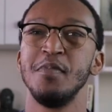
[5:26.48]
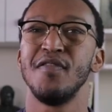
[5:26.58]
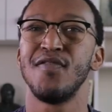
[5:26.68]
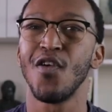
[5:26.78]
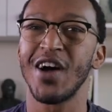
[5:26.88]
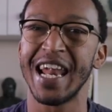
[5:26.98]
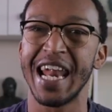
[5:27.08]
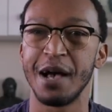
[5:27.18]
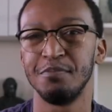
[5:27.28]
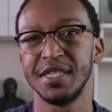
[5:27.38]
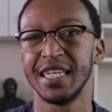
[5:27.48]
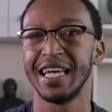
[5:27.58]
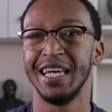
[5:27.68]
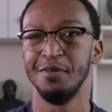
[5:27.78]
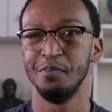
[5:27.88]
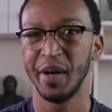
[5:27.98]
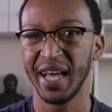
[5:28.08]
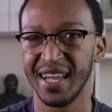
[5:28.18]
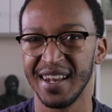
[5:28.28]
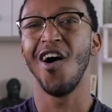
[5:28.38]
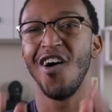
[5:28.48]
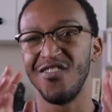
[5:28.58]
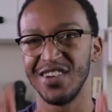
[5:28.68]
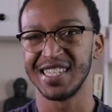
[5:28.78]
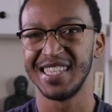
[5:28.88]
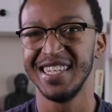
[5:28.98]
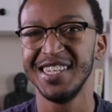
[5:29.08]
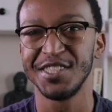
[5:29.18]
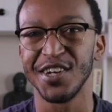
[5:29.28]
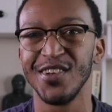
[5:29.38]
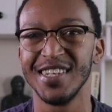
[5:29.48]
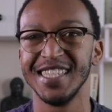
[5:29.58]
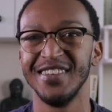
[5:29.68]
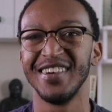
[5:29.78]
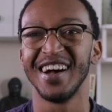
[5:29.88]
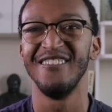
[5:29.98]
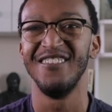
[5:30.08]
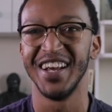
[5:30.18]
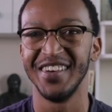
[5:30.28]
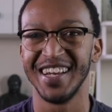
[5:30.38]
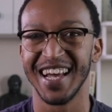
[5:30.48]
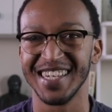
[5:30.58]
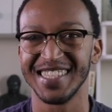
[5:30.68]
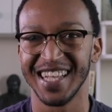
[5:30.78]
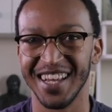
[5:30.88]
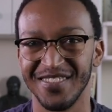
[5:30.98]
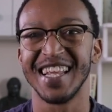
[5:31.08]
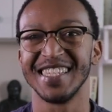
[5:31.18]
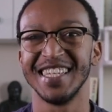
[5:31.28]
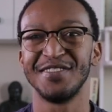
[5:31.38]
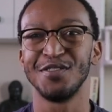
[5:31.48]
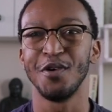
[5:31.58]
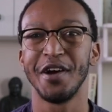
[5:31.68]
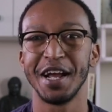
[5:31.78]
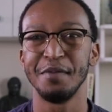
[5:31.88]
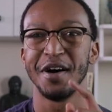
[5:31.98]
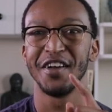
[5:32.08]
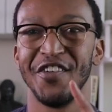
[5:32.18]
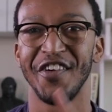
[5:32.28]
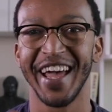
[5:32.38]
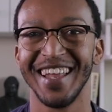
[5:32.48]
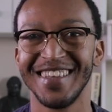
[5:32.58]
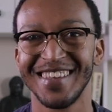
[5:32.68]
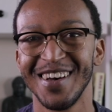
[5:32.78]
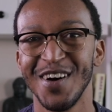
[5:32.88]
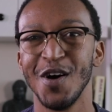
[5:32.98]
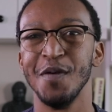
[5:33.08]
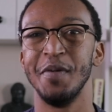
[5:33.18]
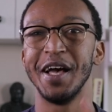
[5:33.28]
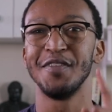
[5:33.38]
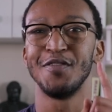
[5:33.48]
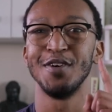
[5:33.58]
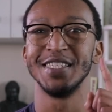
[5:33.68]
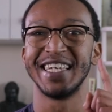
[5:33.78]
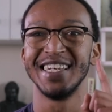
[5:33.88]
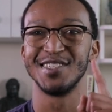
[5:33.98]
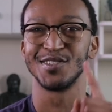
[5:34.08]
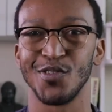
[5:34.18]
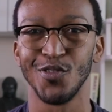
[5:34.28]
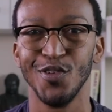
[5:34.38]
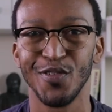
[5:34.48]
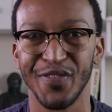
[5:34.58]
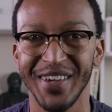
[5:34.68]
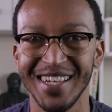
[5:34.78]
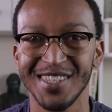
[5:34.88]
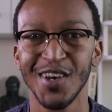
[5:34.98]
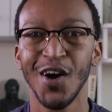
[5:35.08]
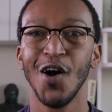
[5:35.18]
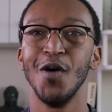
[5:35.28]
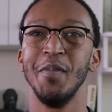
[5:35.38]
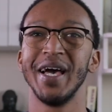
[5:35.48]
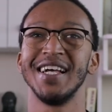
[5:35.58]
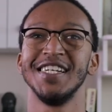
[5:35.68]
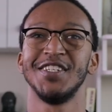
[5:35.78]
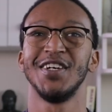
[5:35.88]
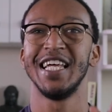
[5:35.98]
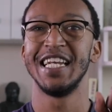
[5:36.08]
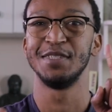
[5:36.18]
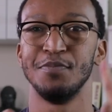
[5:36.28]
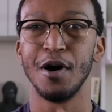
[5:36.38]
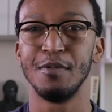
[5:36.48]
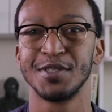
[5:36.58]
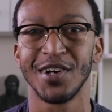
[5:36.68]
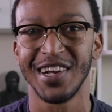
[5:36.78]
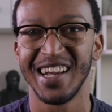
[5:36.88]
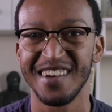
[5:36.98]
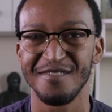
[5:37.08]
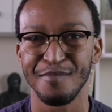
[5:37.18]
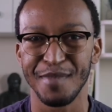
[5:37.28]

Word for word: before collapsing in pain. Obviously, Joel is living a very nice life doesn't have to worry about rent or paying for his kids' school fees or making sure that his mom's got enough